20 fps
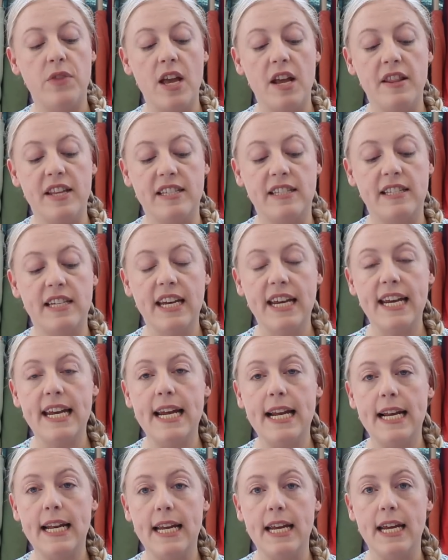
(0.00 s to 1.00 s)
this
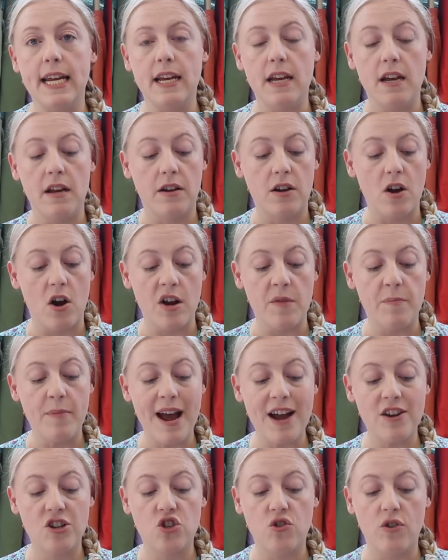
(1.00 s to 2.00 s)
tealy kind of
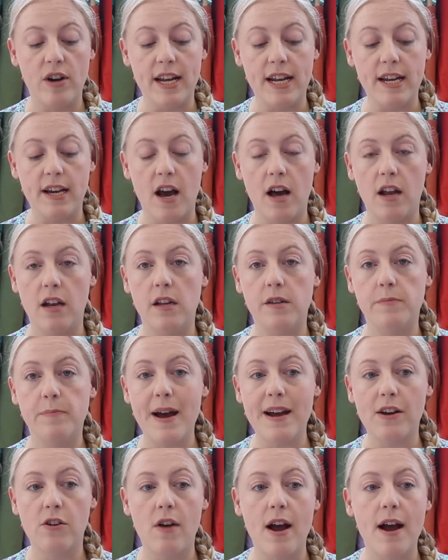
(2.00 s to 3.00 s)
petrol-y coloured
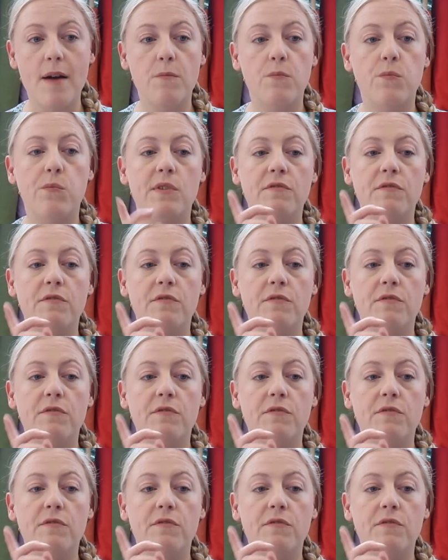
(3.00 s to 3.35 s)
background.